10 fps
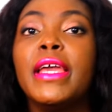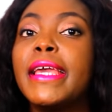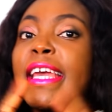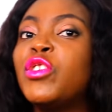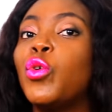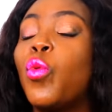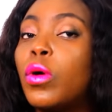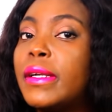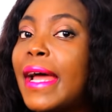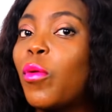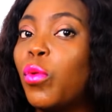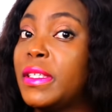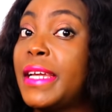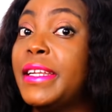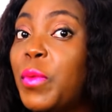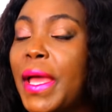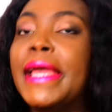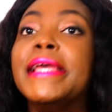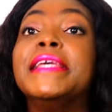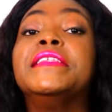In case you quote that quote anyway,
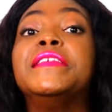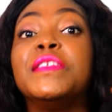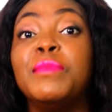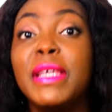it is